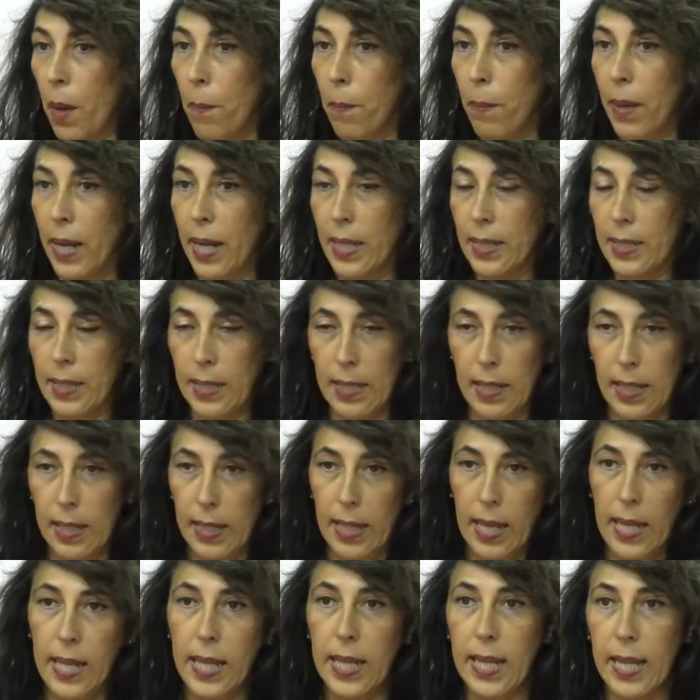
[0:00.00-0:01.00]
But in
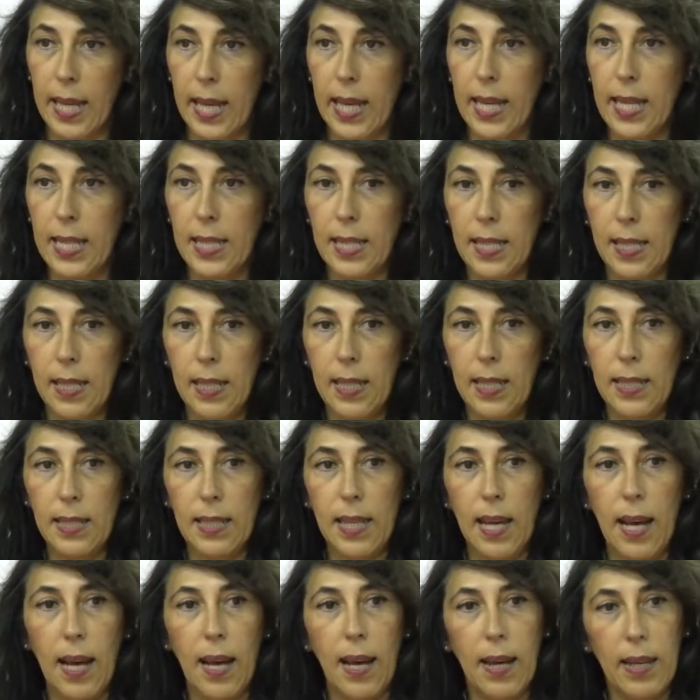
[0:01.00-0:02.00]
any case, is
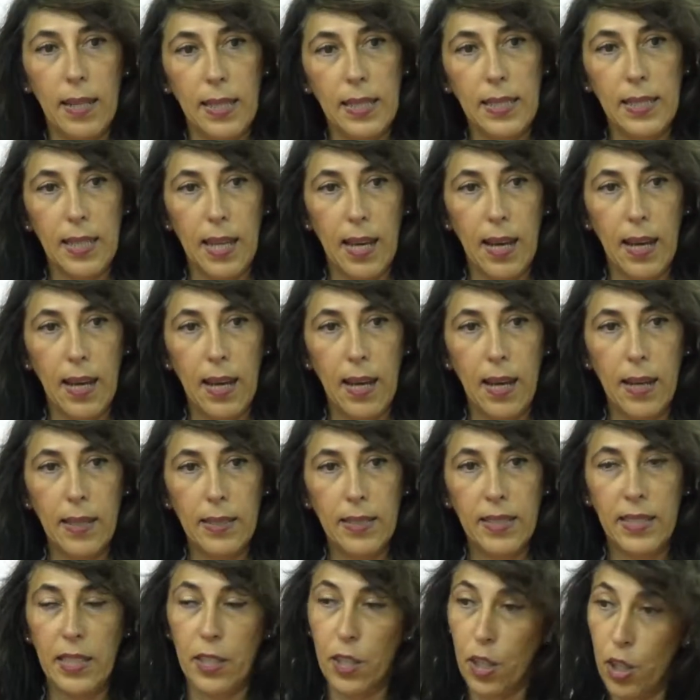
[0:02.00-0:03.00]
a
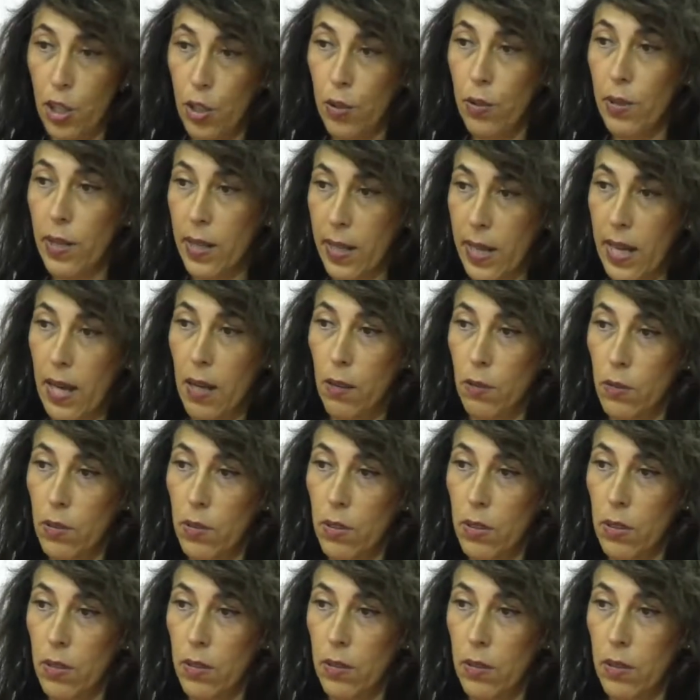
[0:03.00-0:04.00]
secure
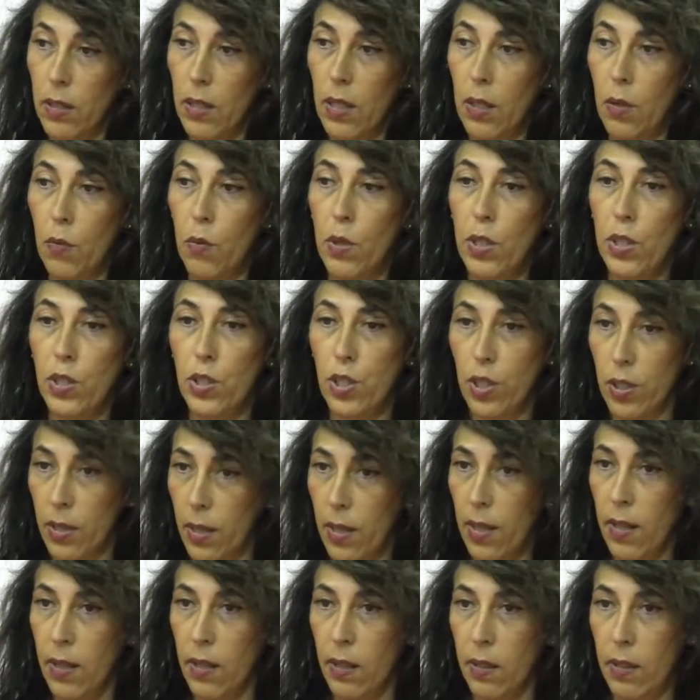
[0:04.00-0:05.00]
account in which
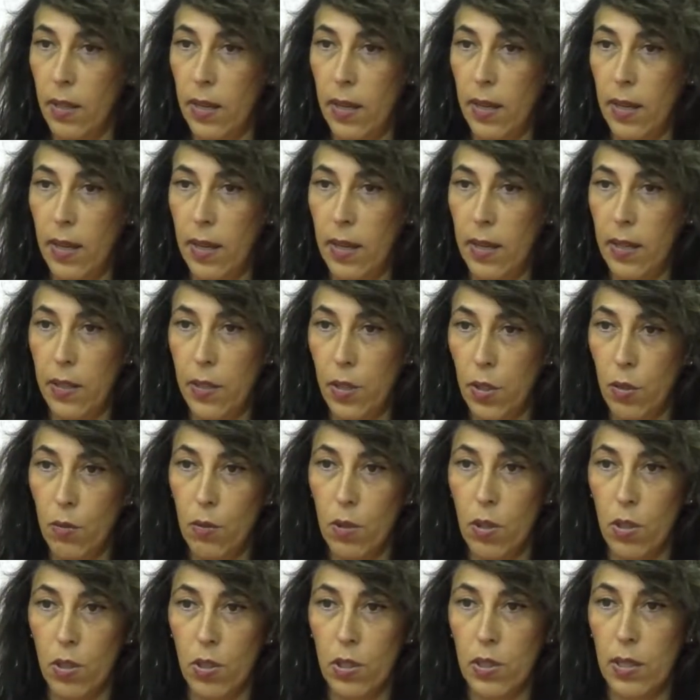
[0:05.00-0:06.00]
the
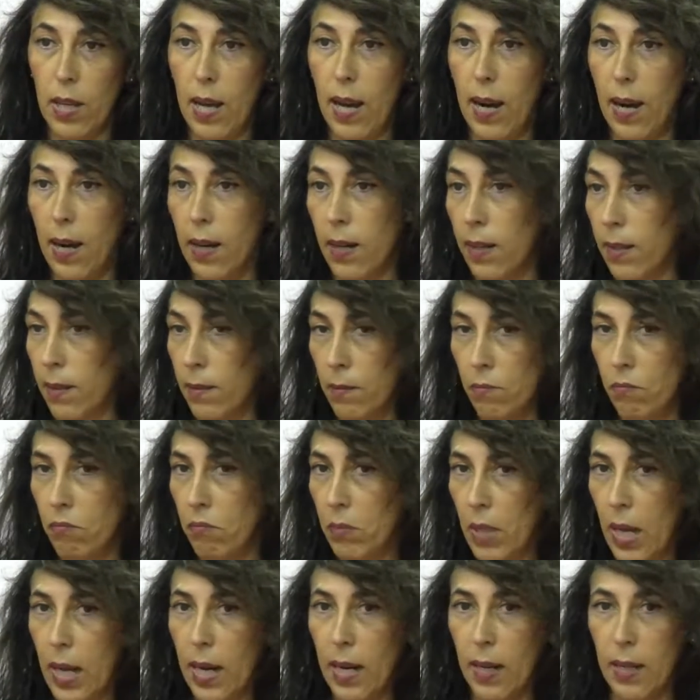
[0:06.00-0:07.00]
euros
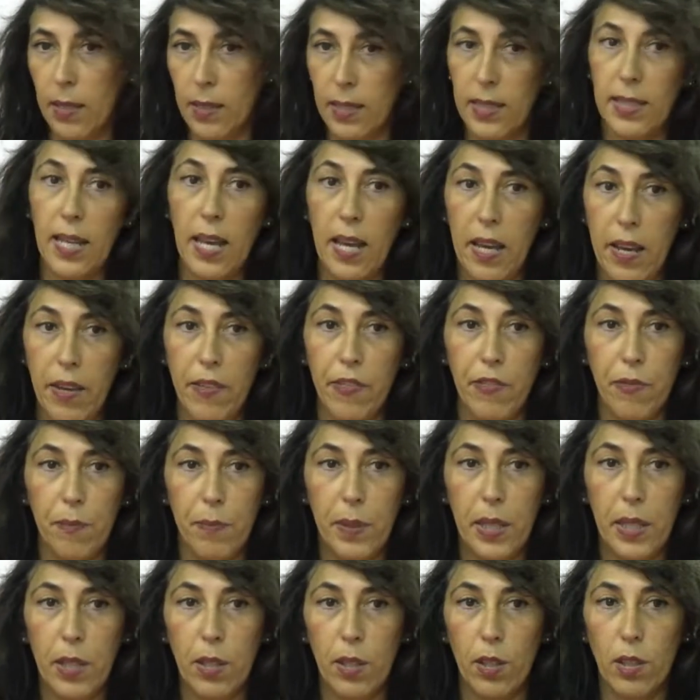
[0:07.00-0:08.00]
are safe,
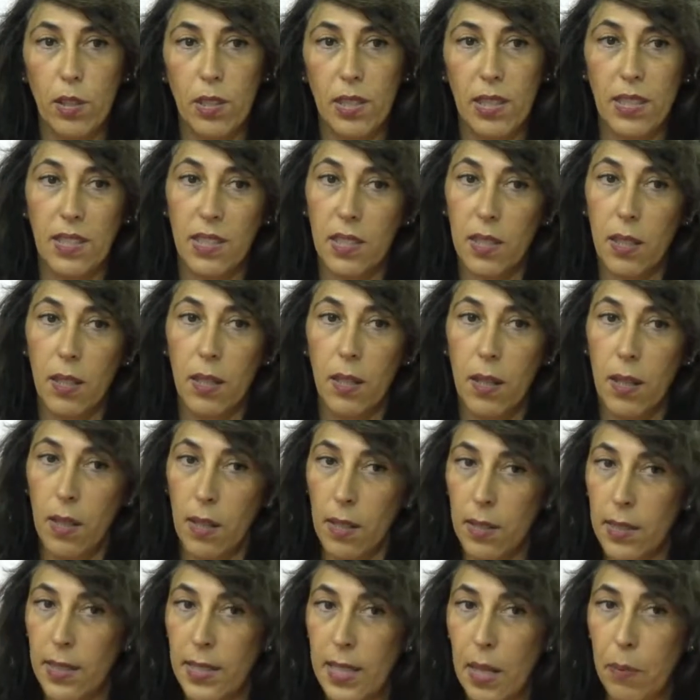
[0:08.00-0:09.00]
because it's
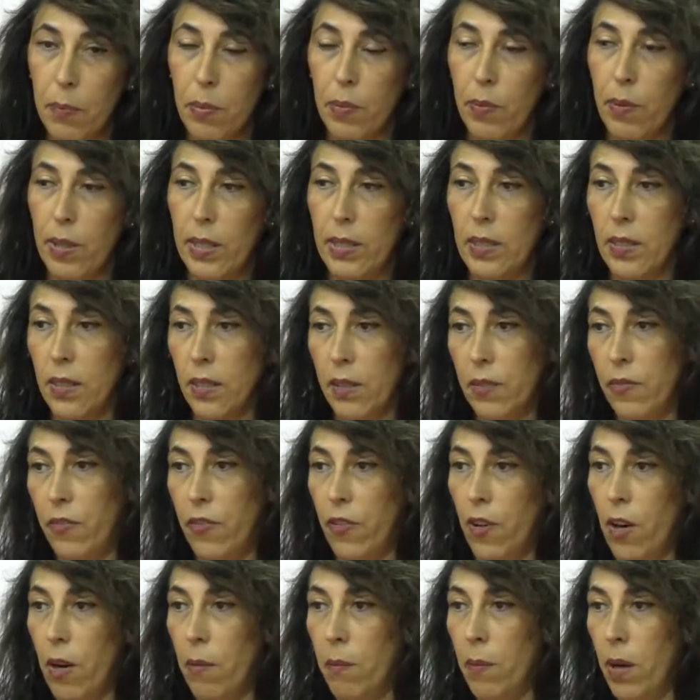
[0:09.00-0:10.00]
separated
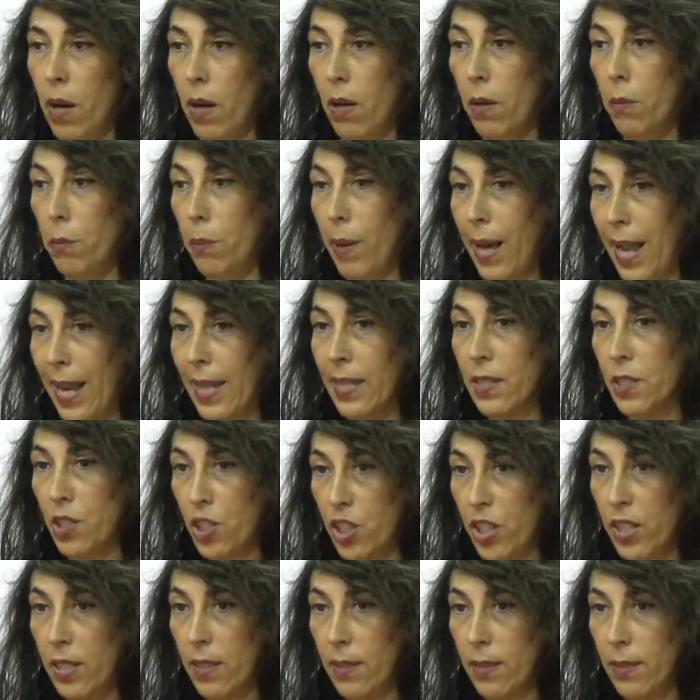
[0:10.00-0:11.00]
from our balance
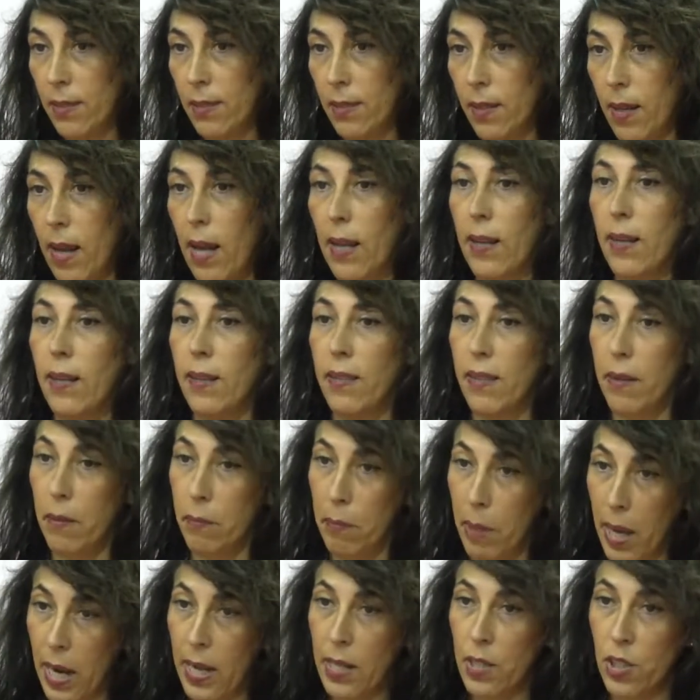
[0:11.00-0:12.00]
sheet and the
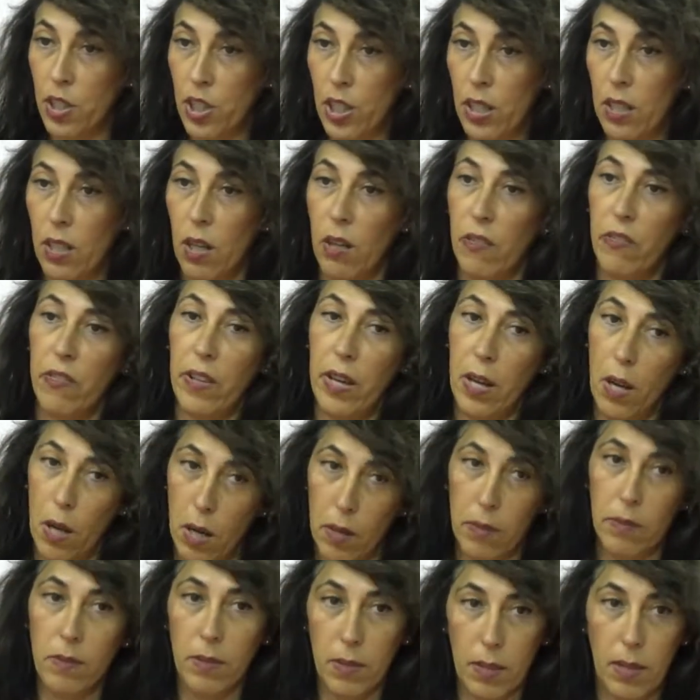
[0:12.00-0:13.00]
balance sheet of the
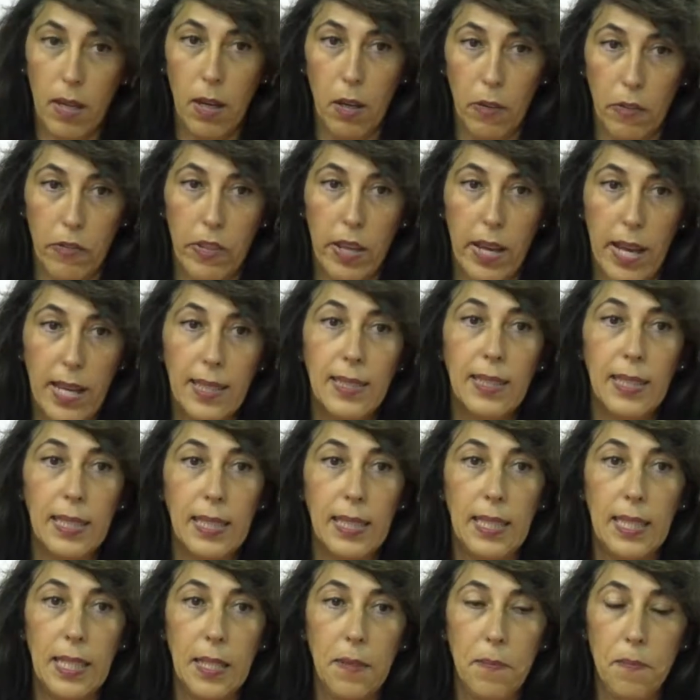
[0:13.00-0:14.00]

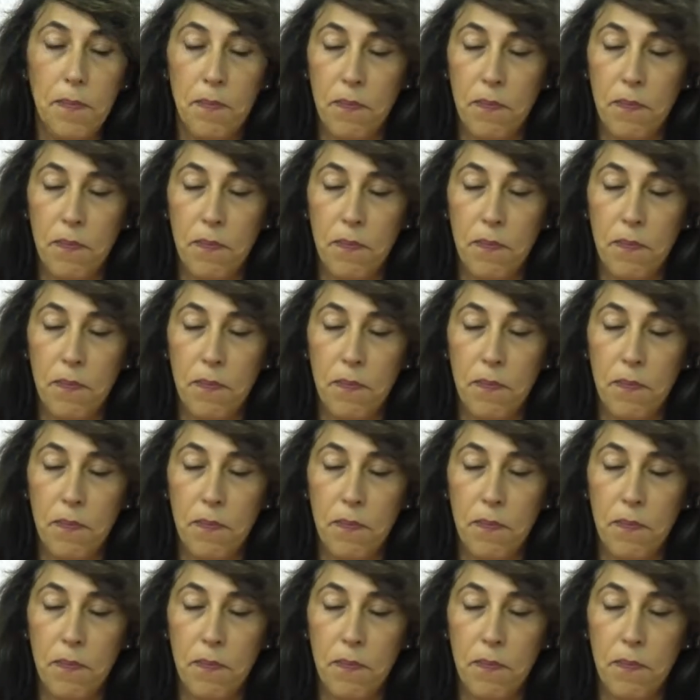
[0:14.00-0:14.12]
entity,